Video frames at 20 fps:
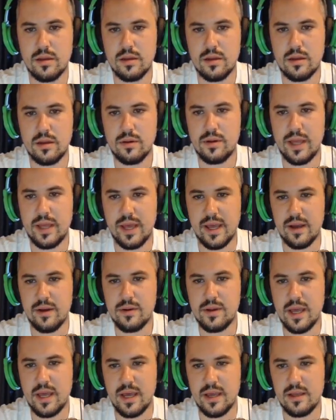Okay,
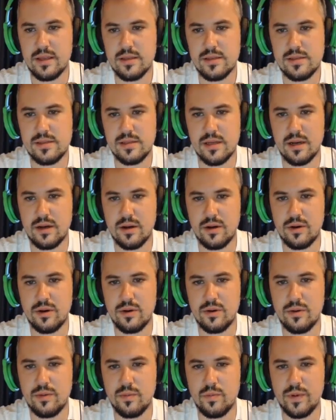okay.
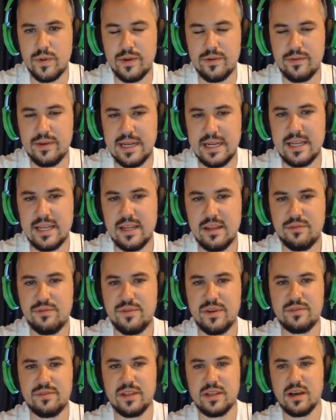So we really need
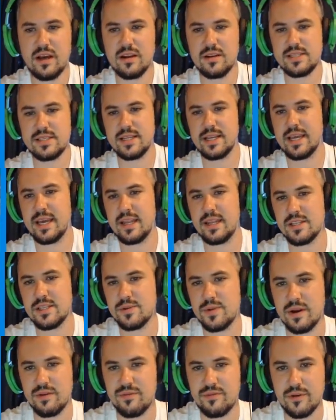fifty dollars to get into
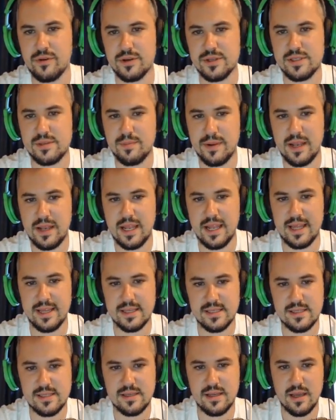our first
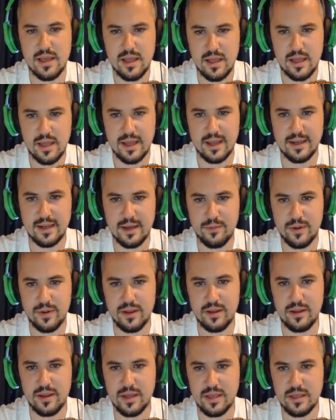place. And that
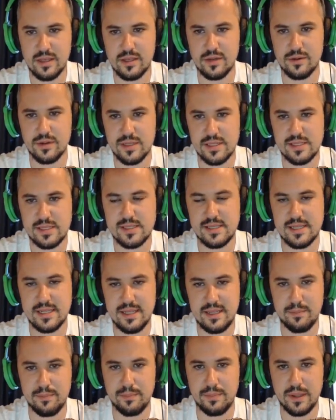way you can do the sleep.
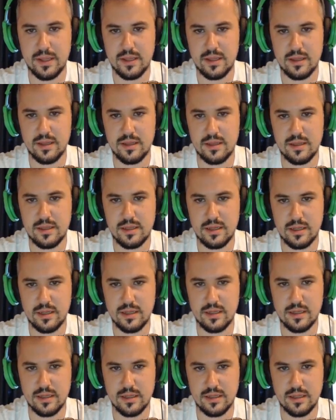
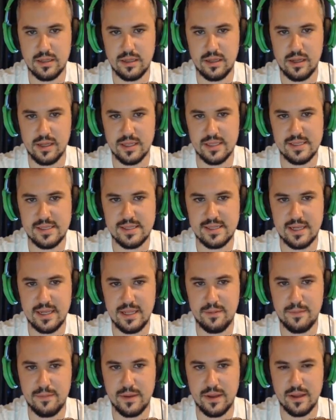You can
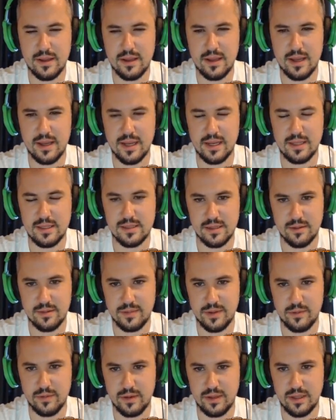sleep anytime
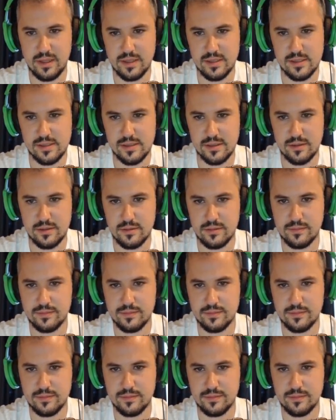you need to.